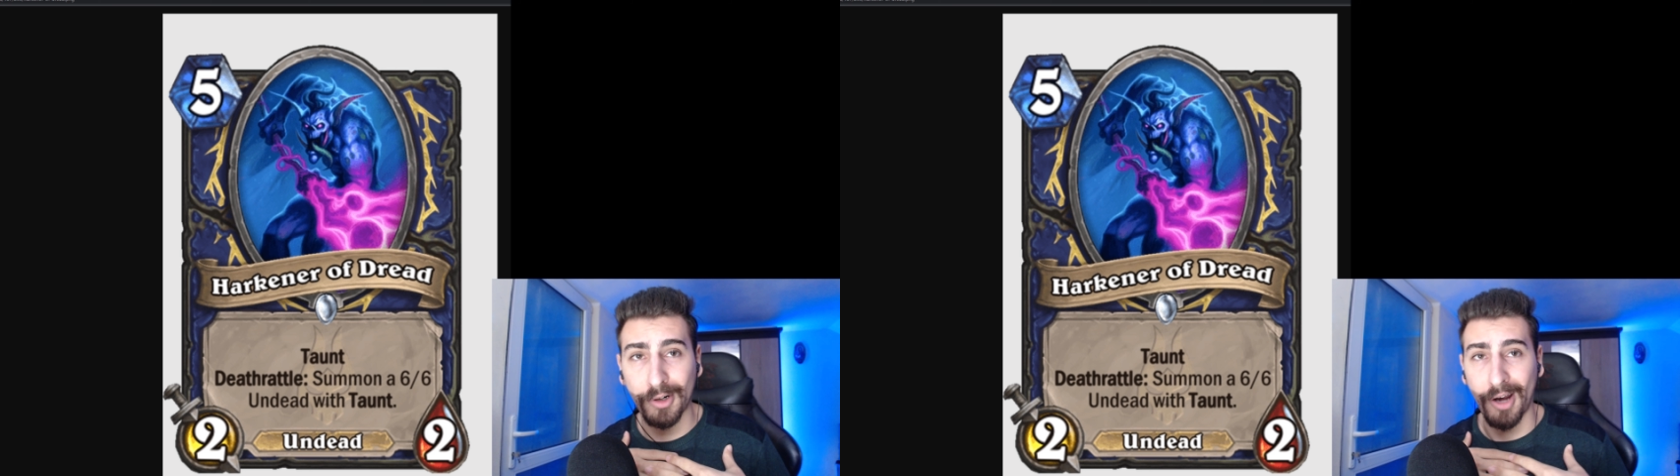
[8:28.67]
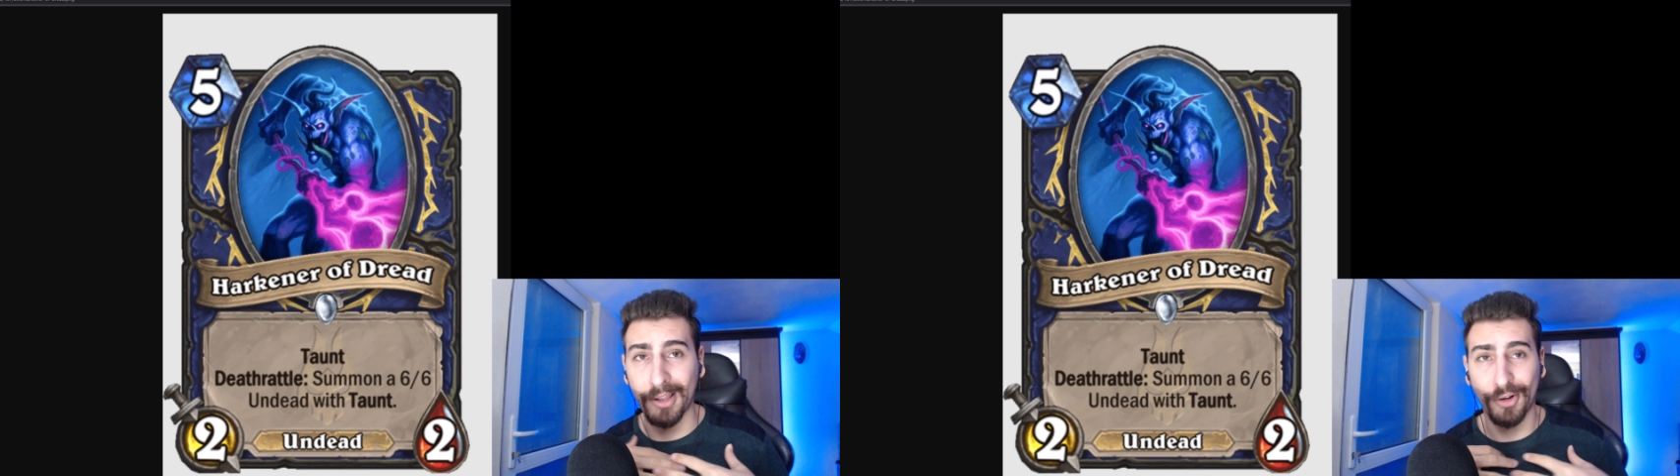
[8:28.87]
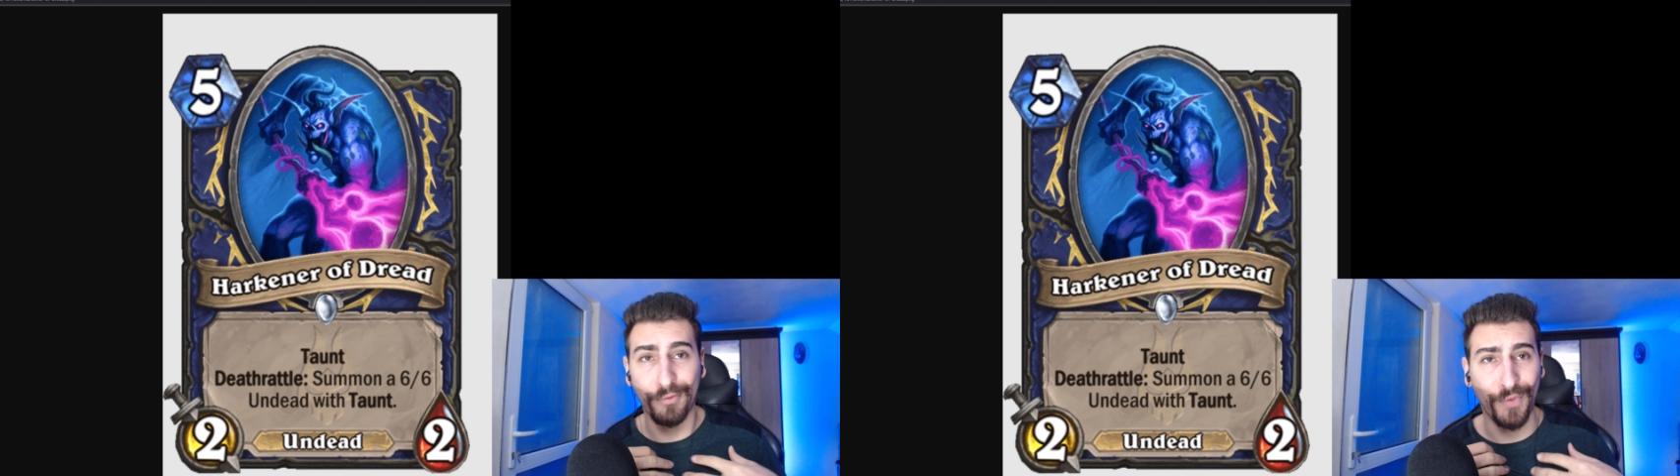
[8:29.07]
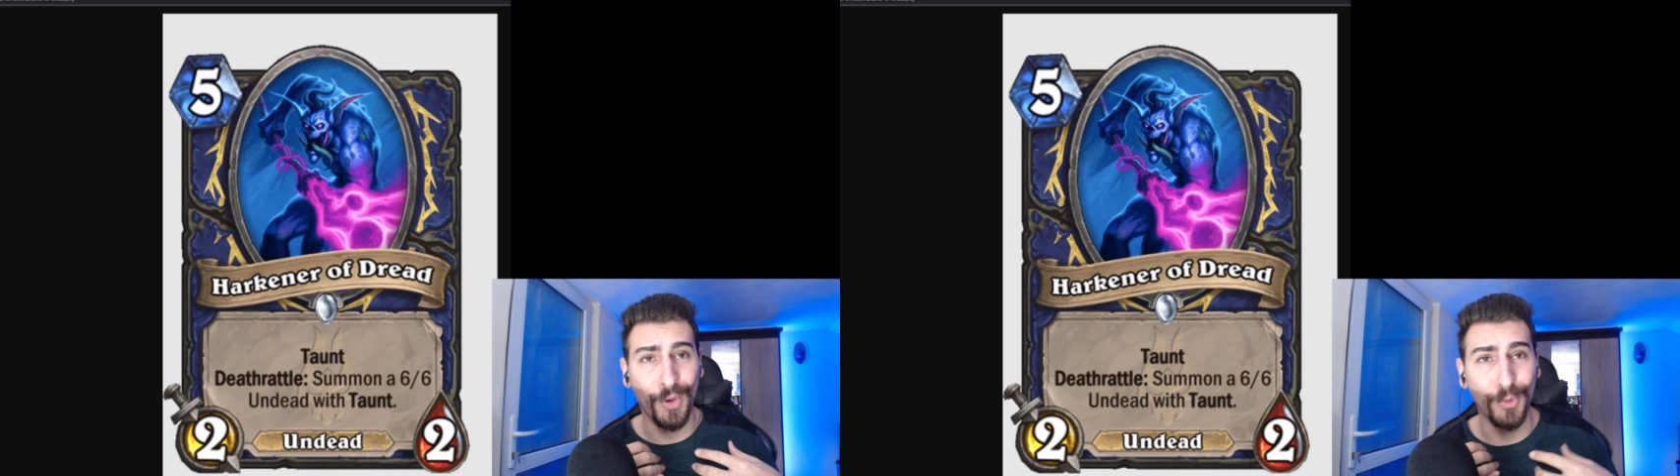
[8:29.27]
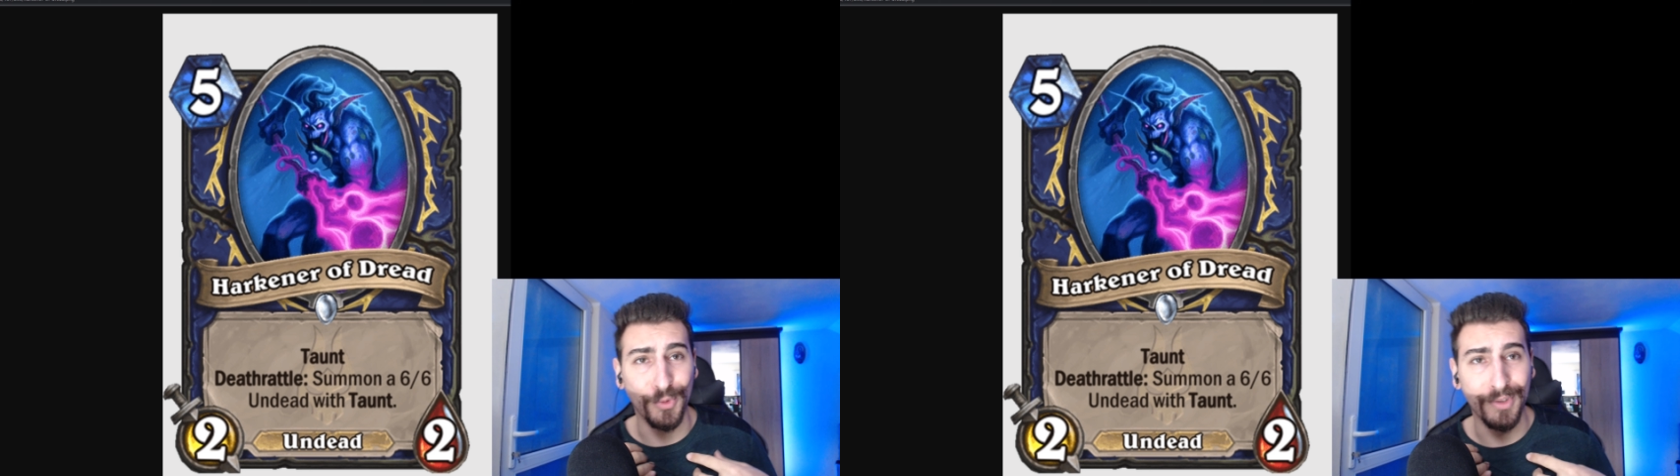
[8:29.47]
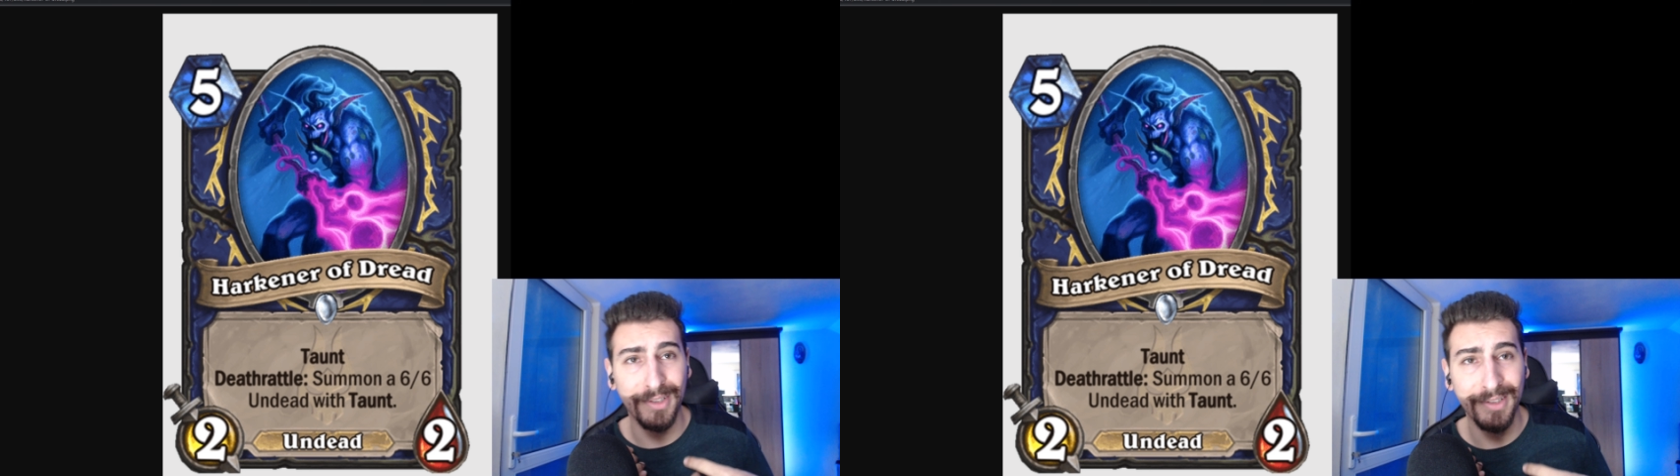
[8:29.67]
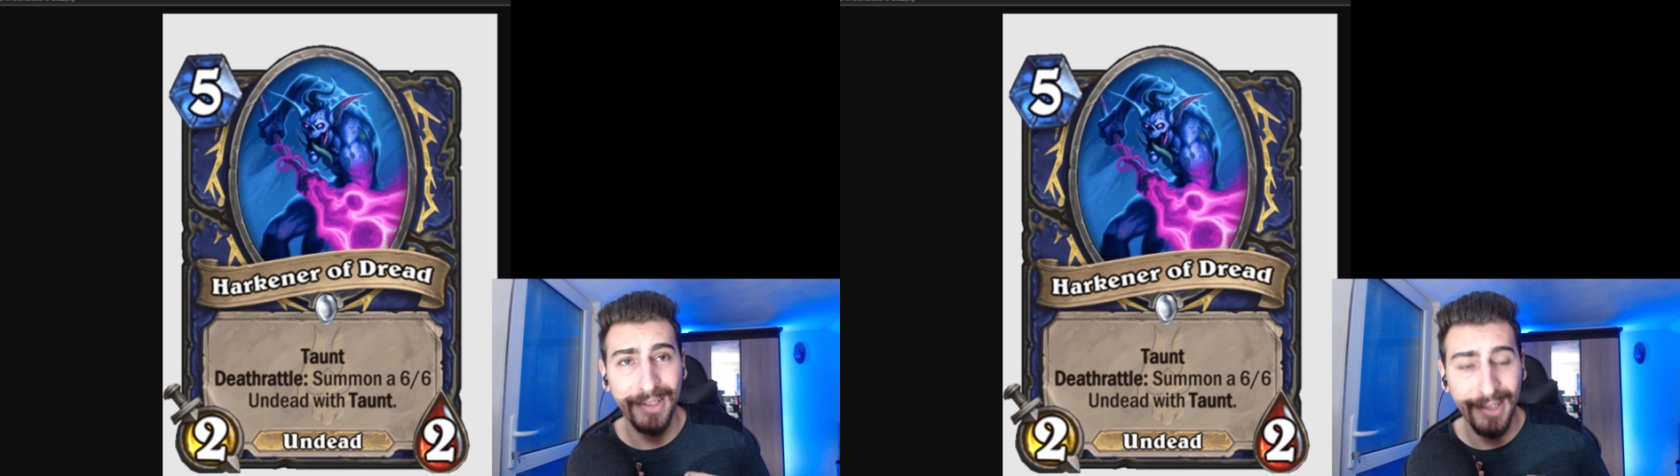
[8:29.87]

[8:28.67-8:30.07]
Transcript: got confused.